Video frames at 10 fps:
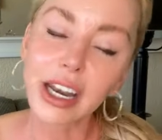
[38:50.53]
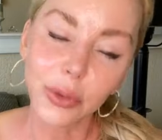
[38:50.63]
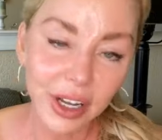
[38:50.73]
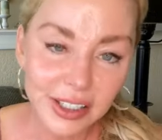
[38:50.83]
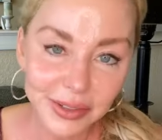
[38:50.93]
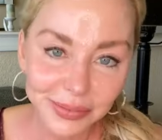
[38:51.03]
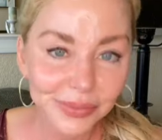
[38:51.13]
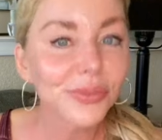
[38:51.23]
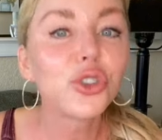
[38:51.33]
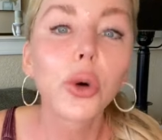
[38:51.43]
anyways,
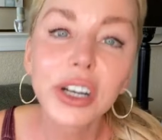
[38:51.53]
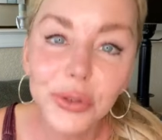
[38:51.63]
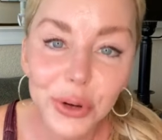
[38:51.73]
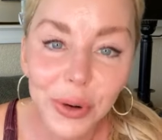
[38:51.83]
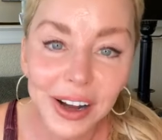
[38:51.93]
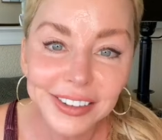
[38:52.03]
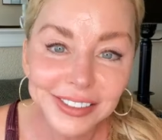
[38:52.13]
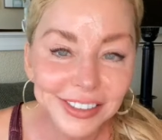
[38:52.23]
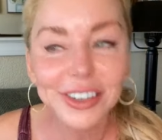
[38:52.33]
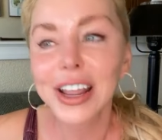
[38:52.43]
join if you
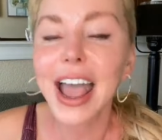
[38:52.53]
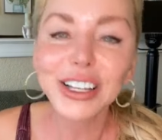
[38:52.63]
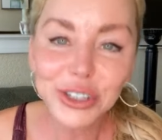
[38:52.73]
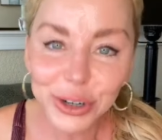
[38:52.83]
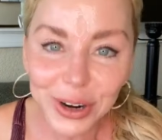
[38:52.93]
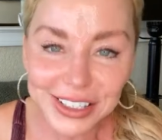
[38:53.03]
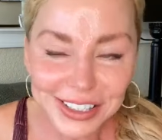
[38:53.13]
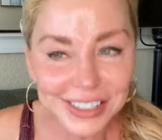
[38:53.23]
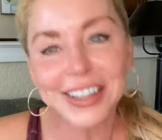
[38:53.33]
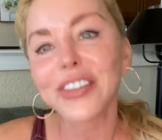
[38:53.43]
want, ask your
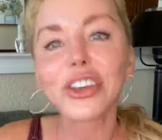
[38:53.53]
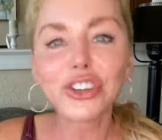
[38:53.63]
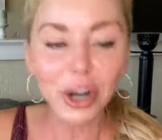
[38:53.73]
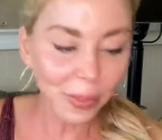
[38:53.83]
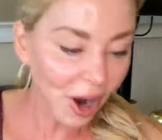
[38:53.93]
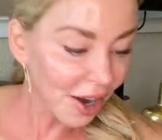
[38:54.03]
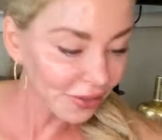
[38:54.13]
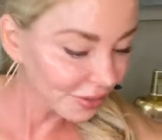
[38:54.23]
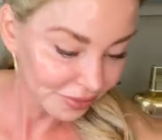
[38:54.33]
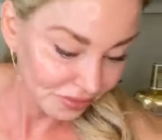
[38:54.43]
questions, and then jump
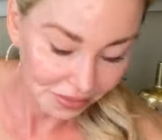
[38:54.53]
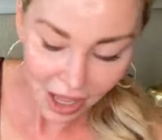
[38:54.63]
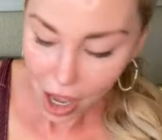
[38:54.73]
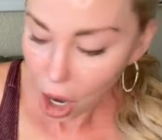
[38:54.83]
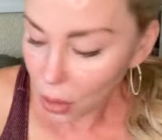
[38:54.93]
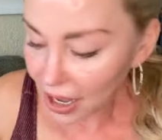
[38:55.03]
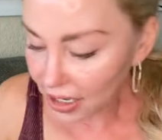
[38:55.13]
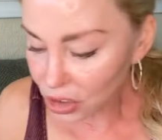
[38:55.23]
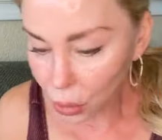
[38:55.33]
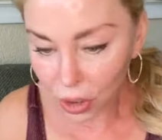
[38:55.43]
off.
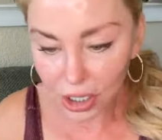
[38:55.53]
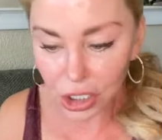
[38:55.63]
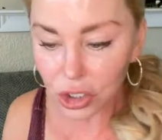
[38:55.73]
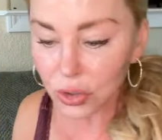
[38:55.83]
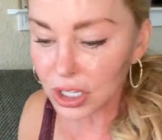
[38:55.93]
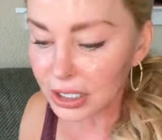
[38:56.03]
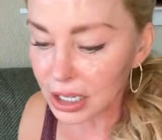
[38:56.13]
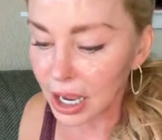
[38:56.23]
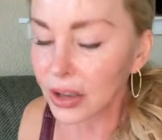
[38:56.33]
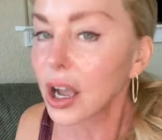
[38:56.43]
Okay, so we're gonna do
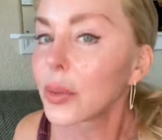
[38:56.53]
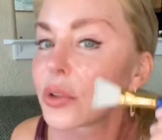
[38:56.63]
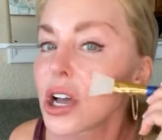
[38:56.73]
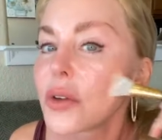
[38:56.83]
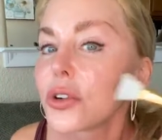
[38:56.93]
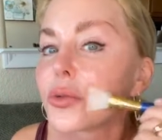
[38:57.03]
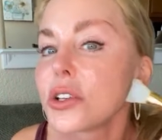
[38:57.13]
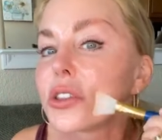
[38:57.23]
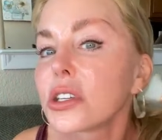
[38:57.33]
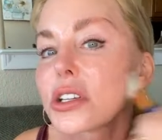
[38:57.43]
this. I, I'm covered
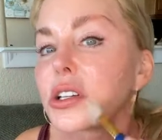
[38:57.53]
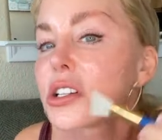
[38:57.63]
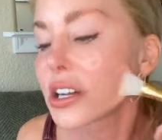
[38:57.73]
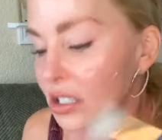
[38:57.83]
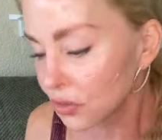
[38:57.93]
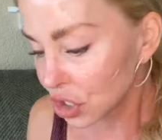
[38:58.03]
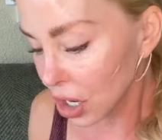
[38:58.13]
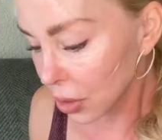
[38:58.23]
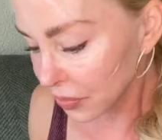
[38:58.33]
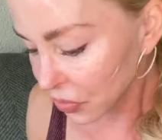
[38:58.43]
with this conductive
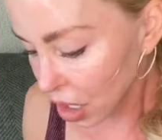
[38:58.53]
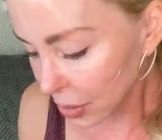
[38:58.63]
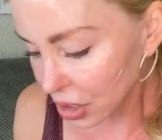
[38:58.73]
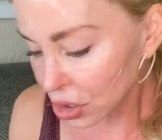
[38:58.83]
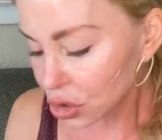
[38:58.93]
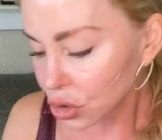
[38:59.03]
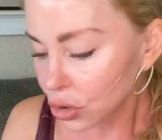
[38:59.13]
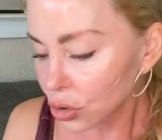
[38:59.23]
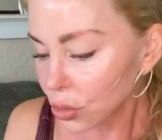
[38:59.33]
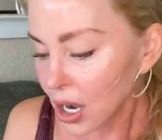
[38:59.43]
gel. I'm gonna
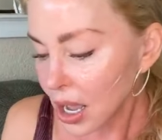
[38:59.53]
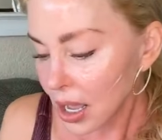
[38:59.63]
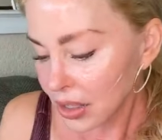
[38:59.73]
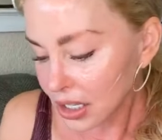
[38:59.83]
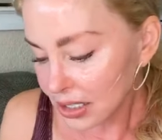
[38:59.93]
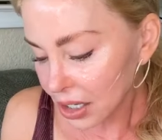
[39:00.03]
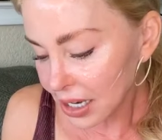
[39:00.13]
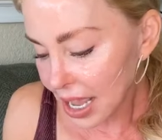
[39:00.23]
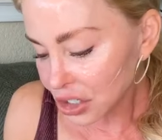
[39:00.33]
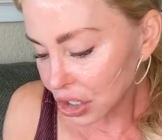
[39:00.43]
do this
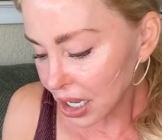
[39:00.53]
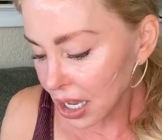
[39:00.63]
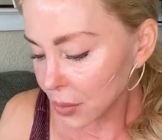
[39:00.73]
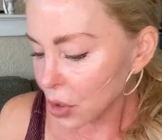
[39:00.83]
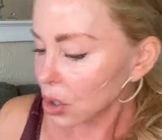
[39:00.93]
on educate